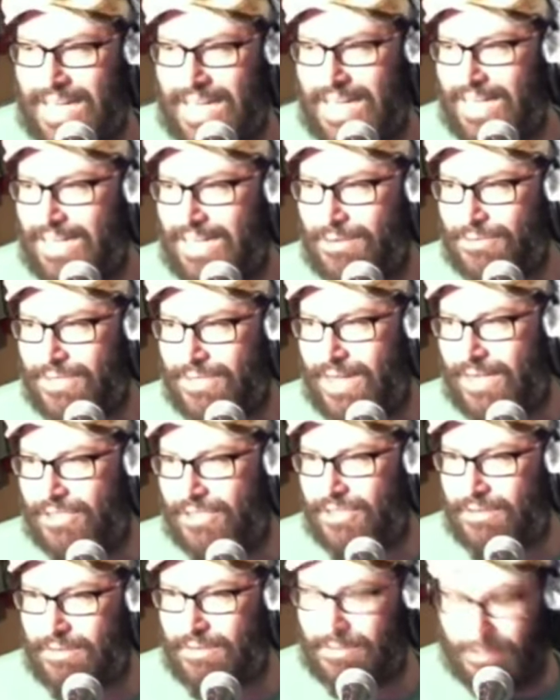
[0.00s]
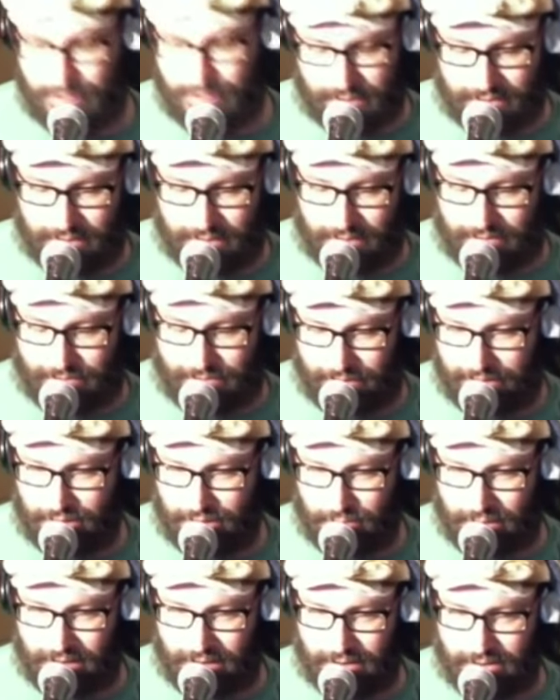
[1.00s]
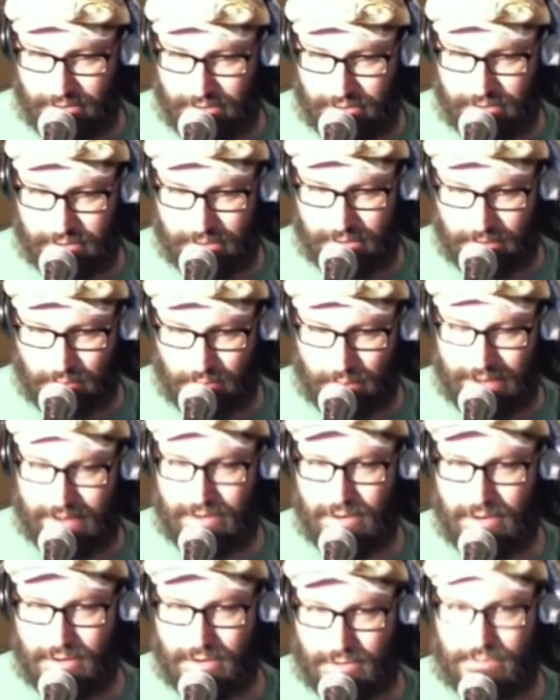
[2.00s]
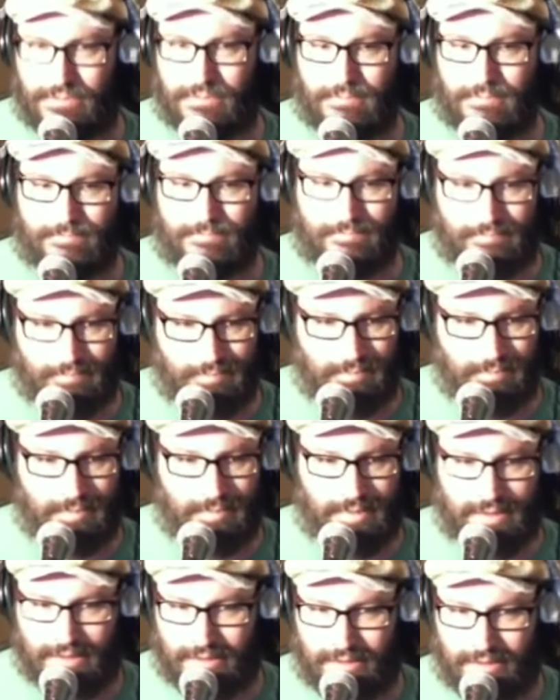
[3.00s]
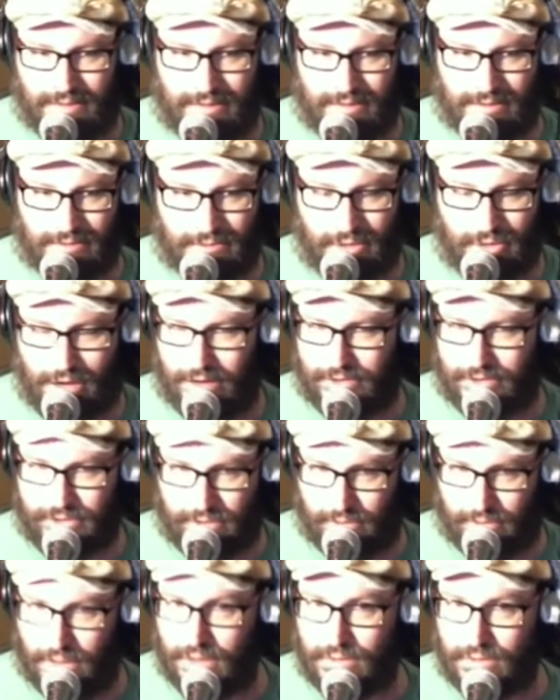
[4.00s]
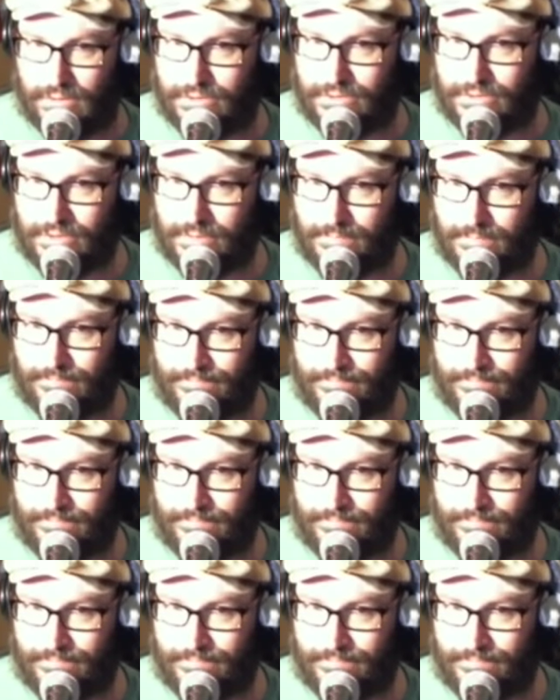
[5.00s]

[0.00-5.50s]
It was actually there's a friend of mine who's a, a radio uh, talk show host,